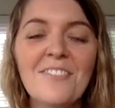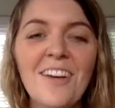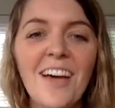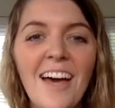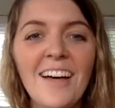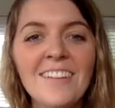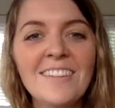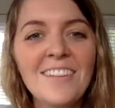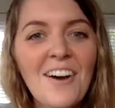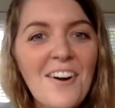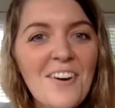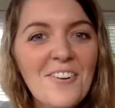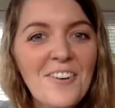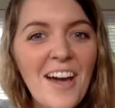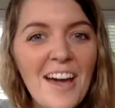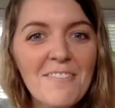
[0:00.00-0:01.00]

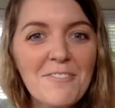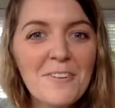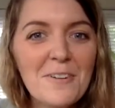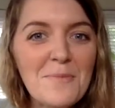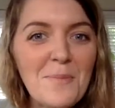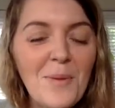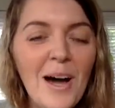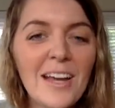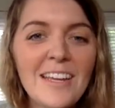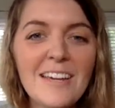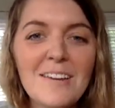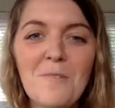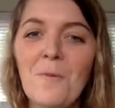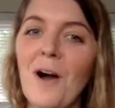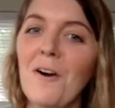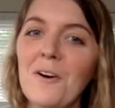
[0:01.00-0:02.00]
Hello, everybody.
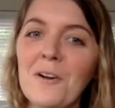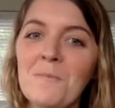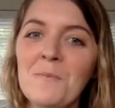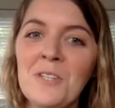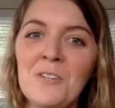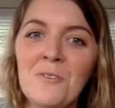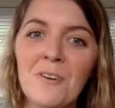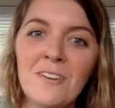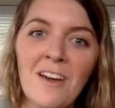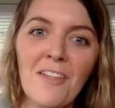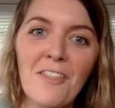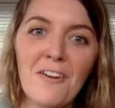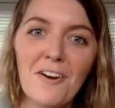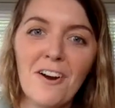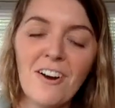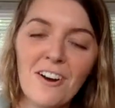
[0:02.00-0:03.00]
Welcome to
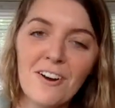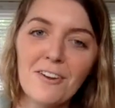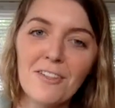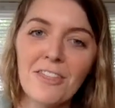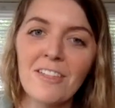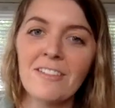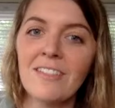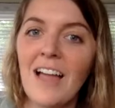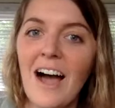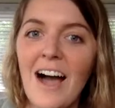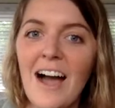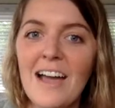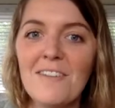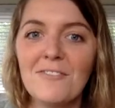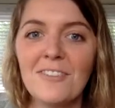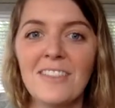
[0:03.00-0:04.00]
another Earth
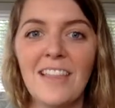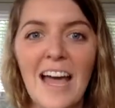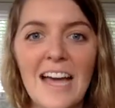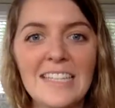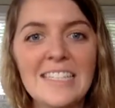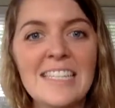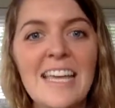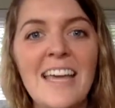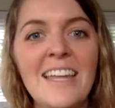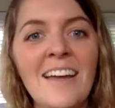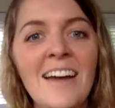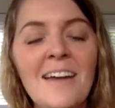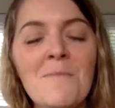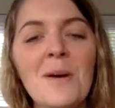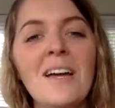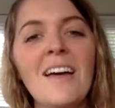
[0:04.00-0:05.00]
Live lesson.
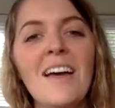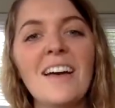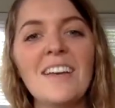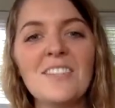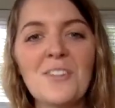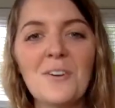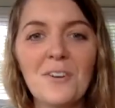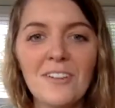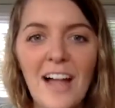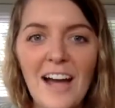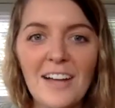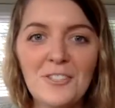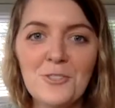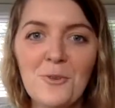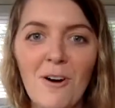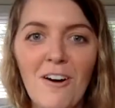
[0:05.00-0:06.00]
I'm so glad
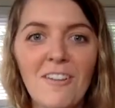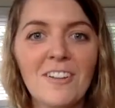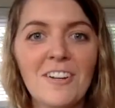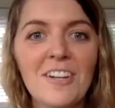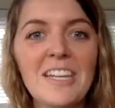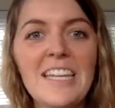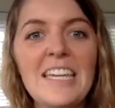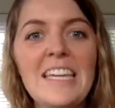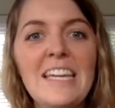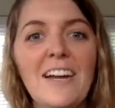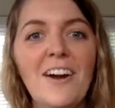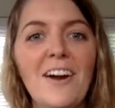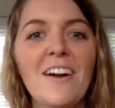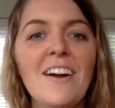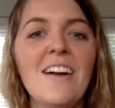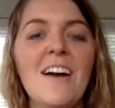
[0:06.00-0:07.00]
you all are
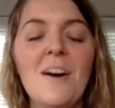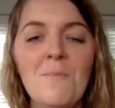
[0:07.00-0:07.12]
here.